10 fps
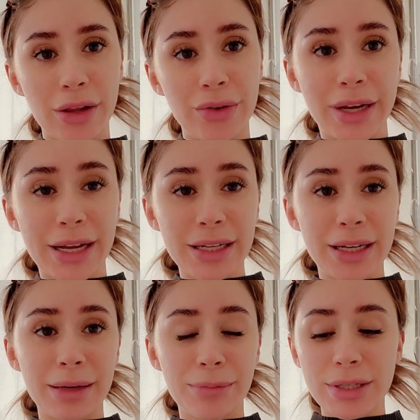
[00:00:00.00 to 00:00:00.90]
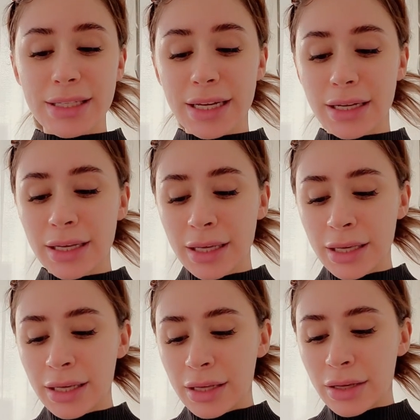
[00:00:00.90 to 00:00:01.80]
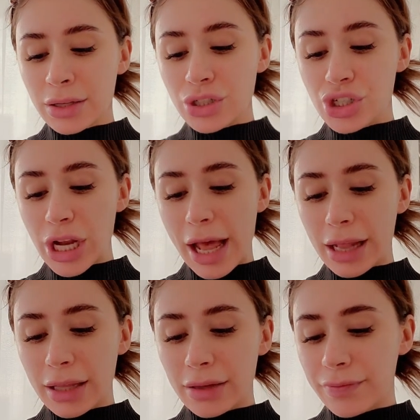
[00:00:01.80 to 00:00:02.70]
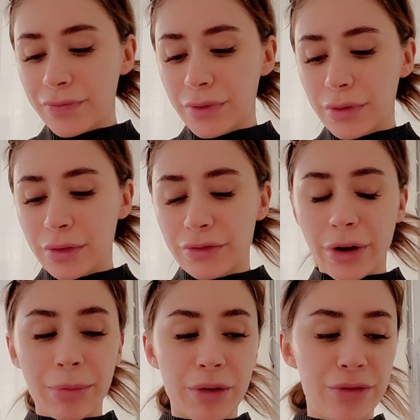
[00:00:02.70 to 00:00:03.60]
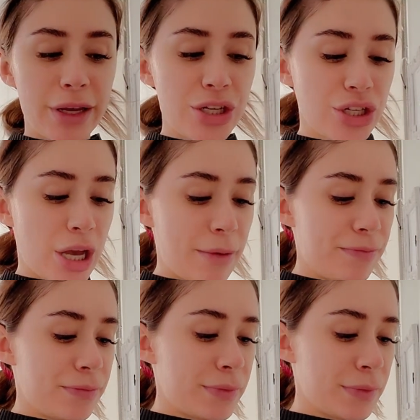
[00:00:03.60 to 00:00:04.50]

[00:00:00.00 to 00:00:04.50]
Aloe 99% gel from the face shop.